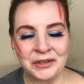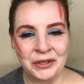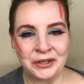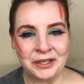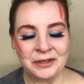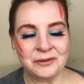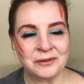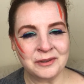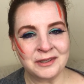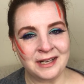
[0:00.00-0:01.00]
looking
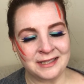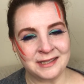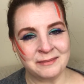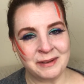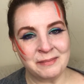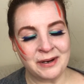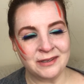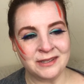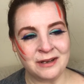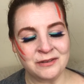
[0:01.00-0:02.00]
through a closet at my
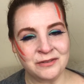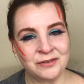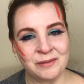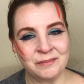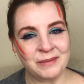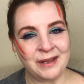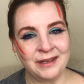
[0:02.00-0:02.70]
parents' house for